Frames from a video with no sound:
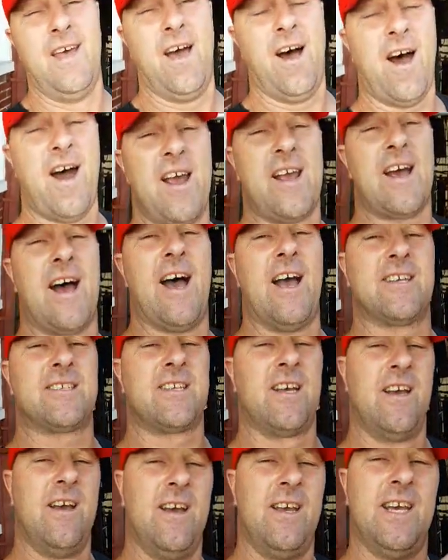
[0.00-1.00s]
All right, guys.
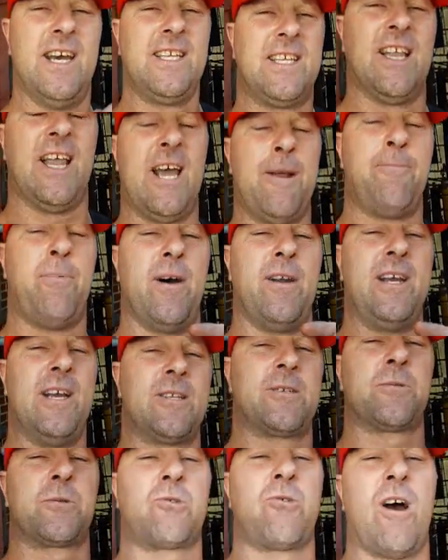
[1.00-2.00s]
Hit the like button, hit
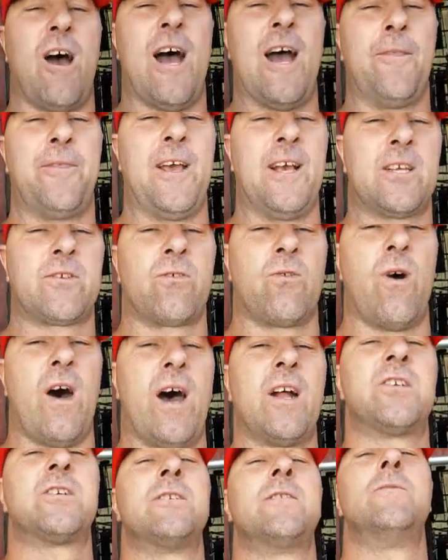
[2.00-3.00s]
subscribe. Thanks for
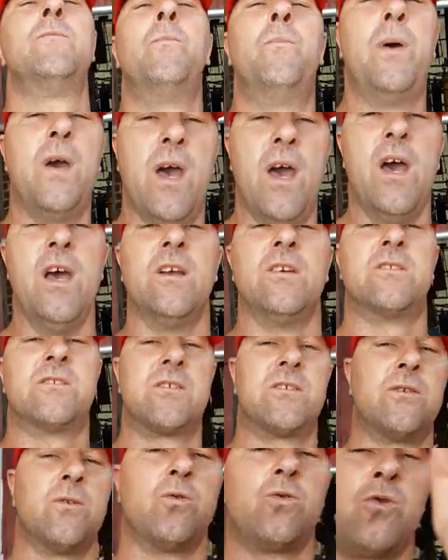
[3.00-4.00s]
watching. Peace.